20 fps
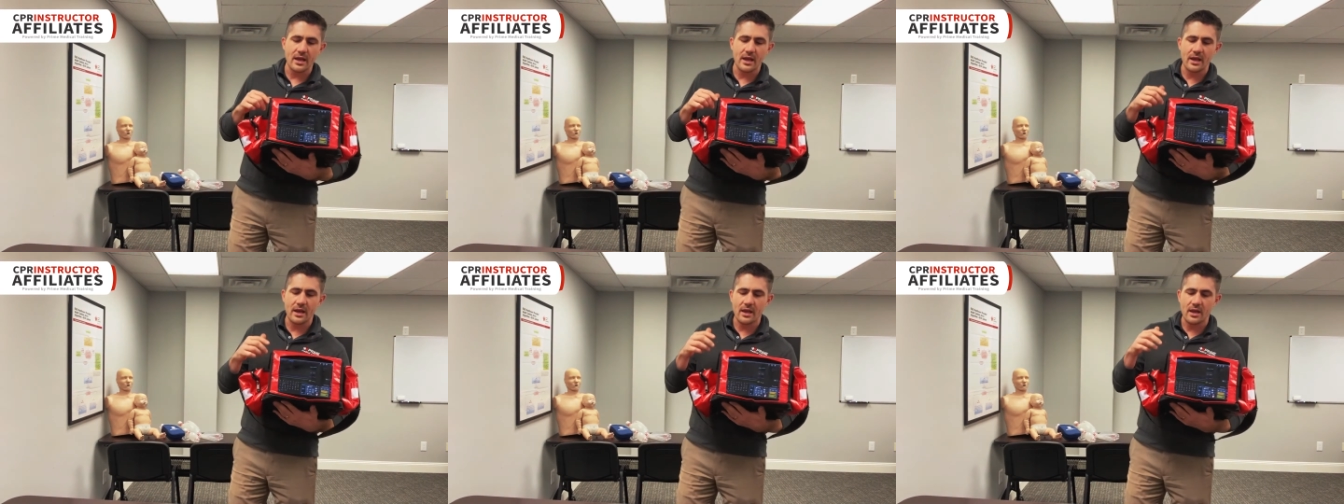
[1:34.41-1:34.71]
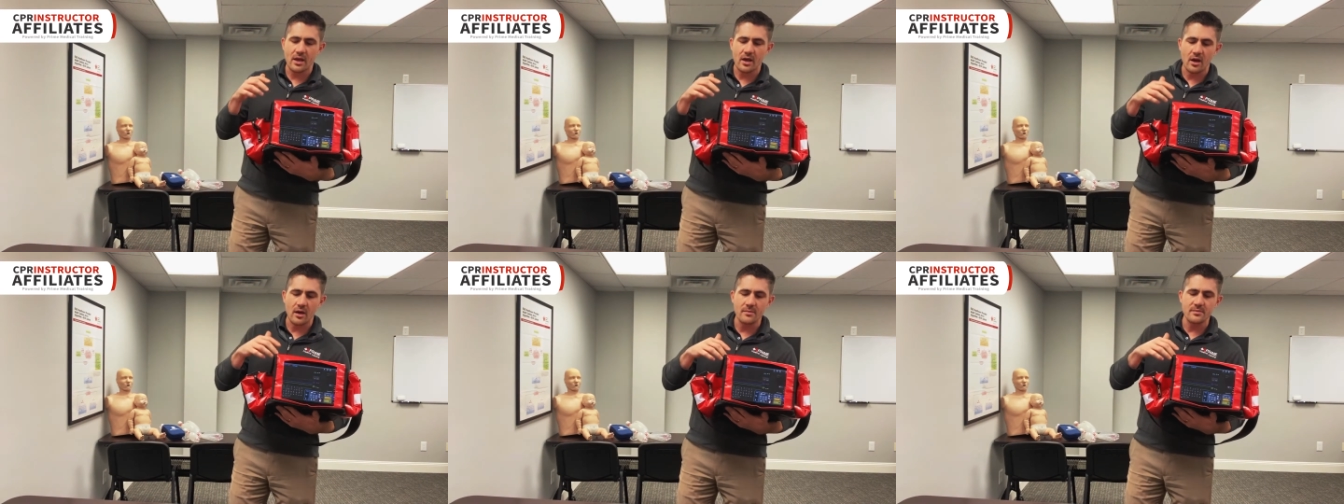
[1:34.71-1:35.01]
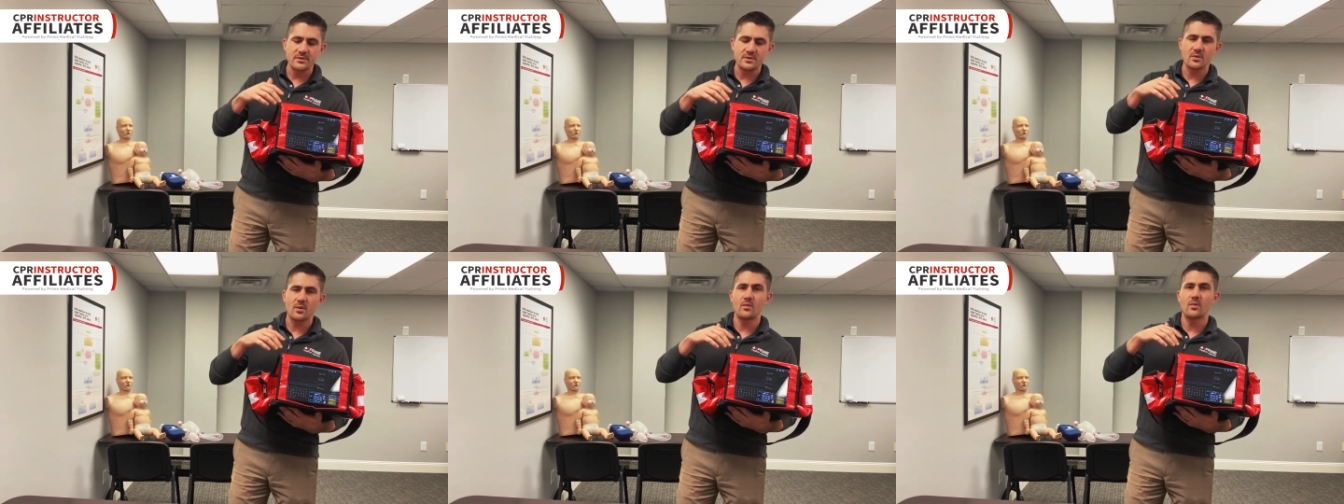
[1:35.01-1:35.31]
and it
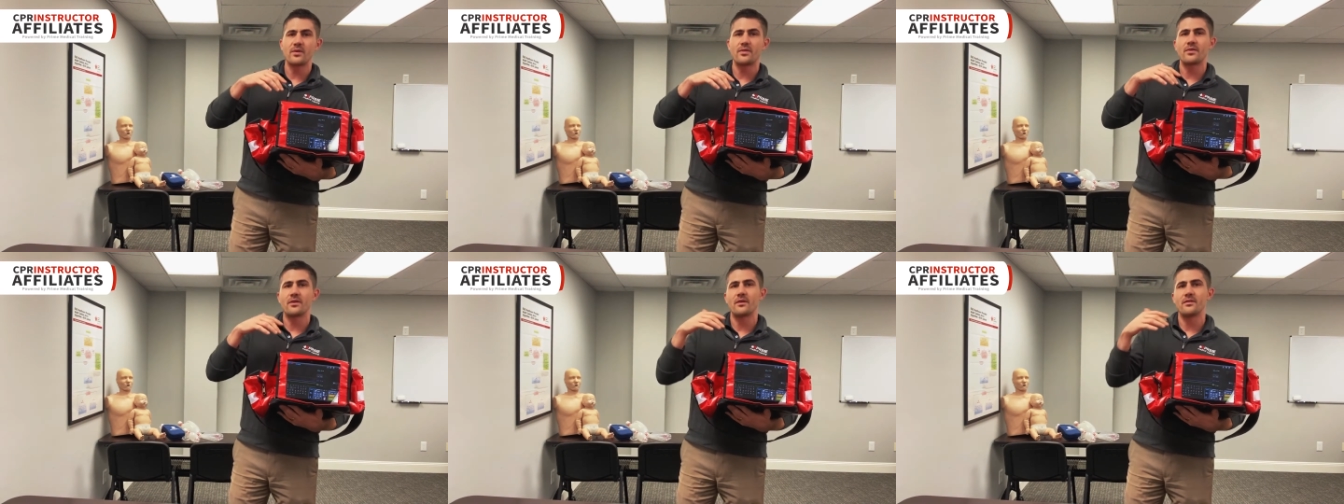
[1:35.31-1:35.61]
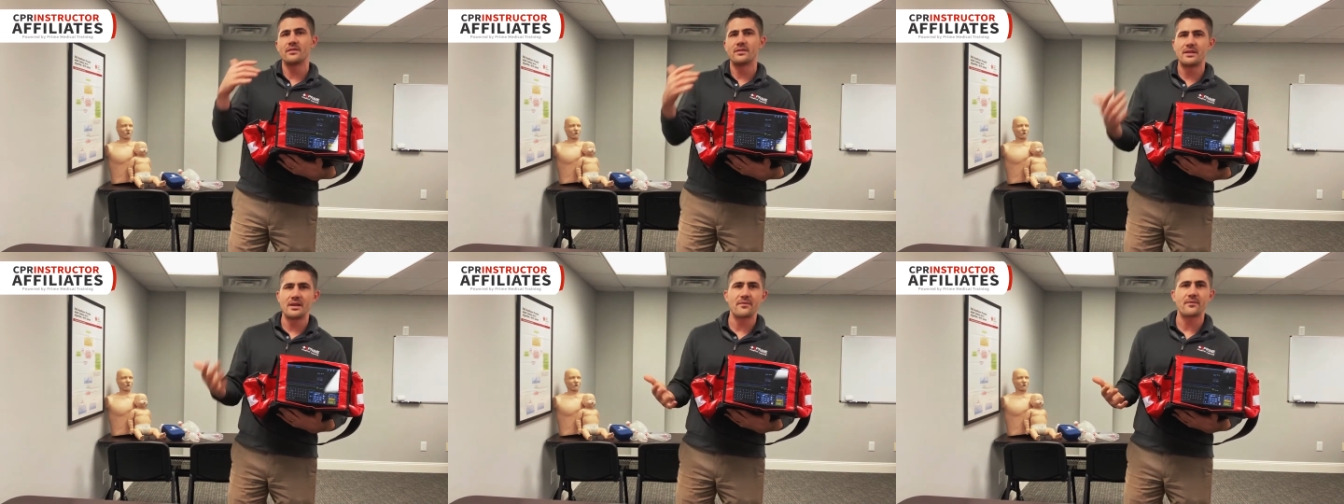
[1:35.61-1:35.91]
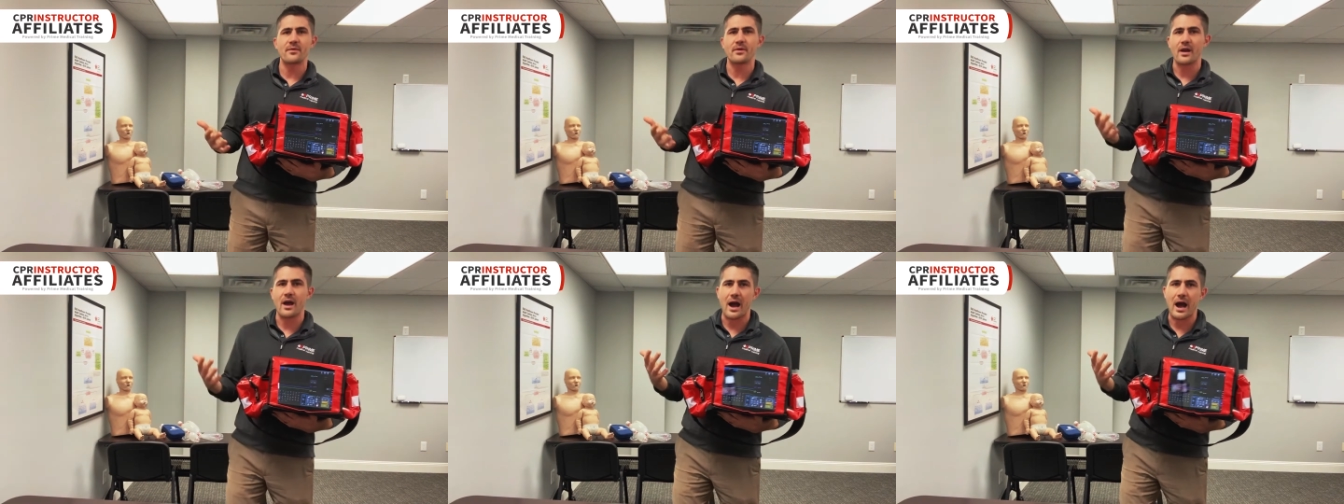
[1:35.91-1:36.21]
comes with
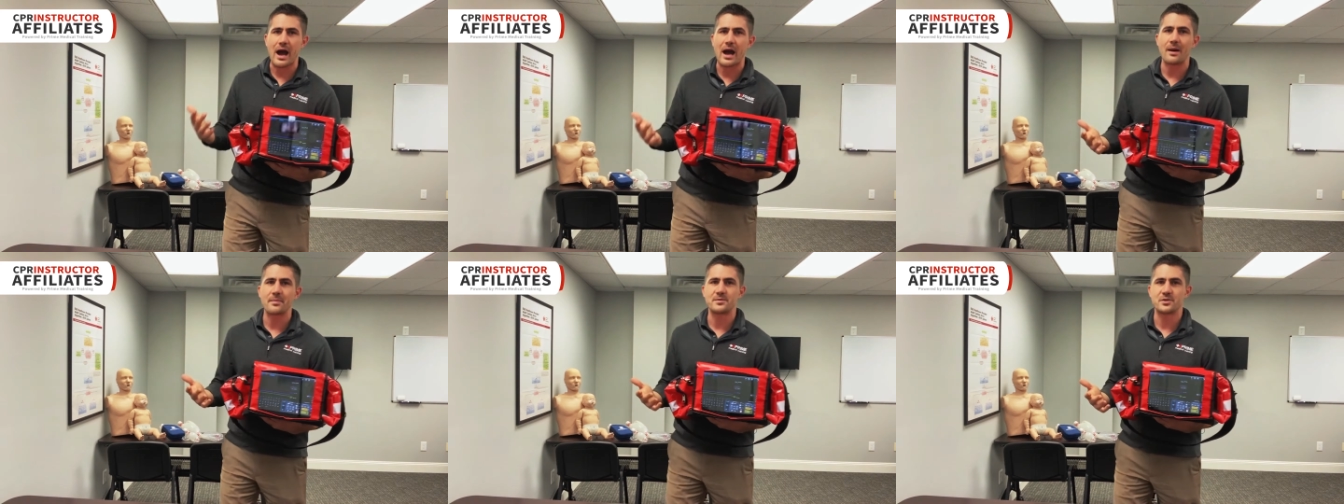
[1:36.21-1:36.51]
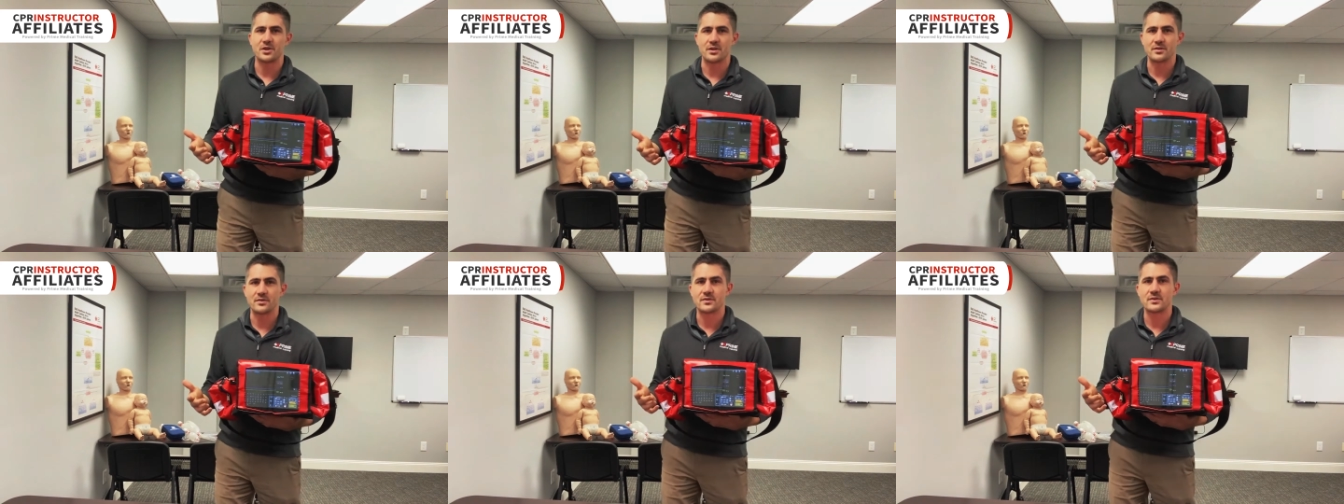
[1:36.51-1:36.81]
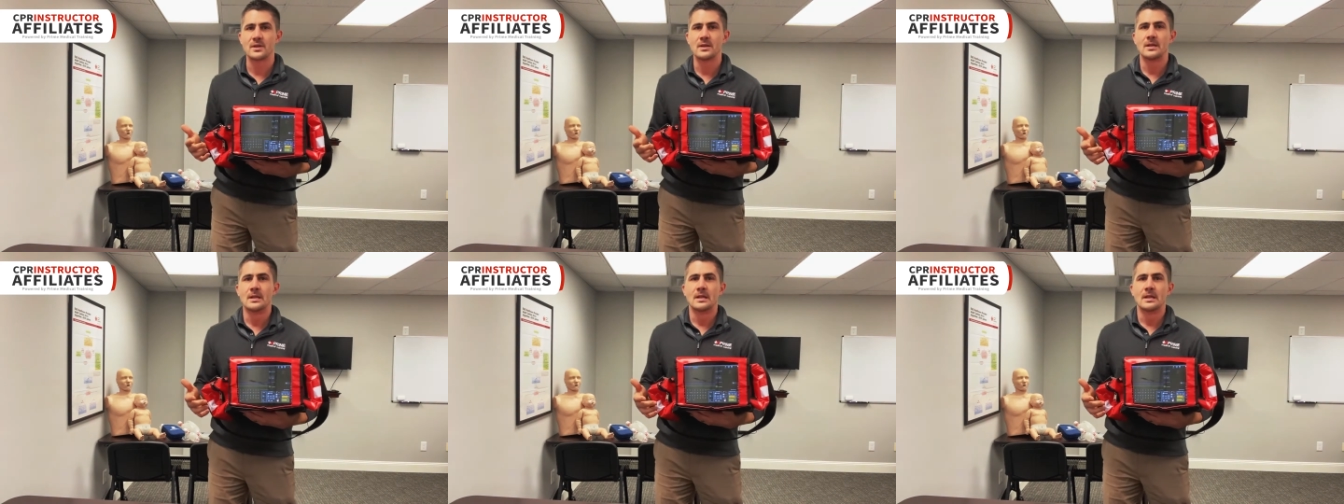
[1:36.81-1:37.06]
different options.